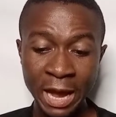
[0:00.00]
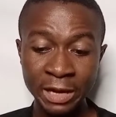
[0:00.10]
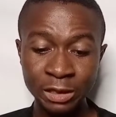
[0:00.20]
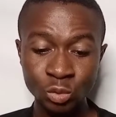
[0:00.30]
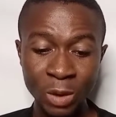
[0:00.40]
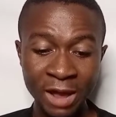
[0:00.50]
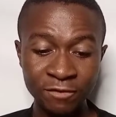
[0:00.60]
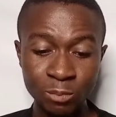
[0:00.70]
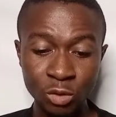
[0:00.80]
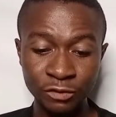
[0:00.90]
and his
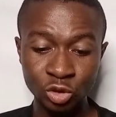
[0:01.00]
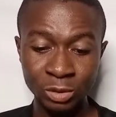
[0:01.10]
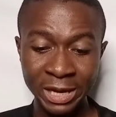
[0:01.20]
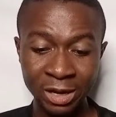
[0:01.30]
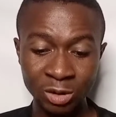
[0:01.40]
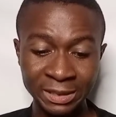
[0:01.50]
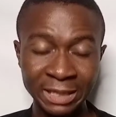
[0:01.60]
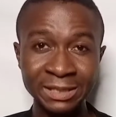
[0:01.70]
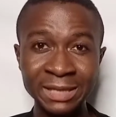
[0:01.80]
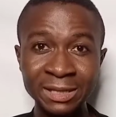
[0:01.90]
wife moved to Lagos
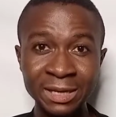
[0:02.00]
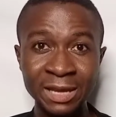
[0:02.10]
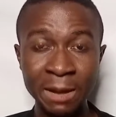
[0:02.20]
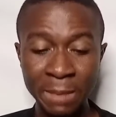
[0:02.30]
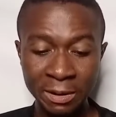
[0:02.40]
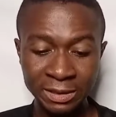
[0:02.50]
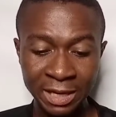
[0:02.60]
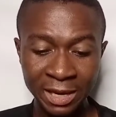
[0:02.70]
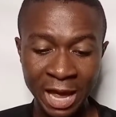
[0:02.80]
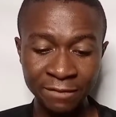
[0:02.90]
and started their
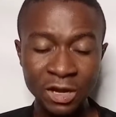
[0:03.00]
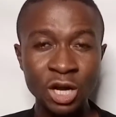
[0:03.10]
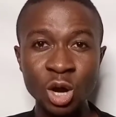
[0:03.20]
marital life.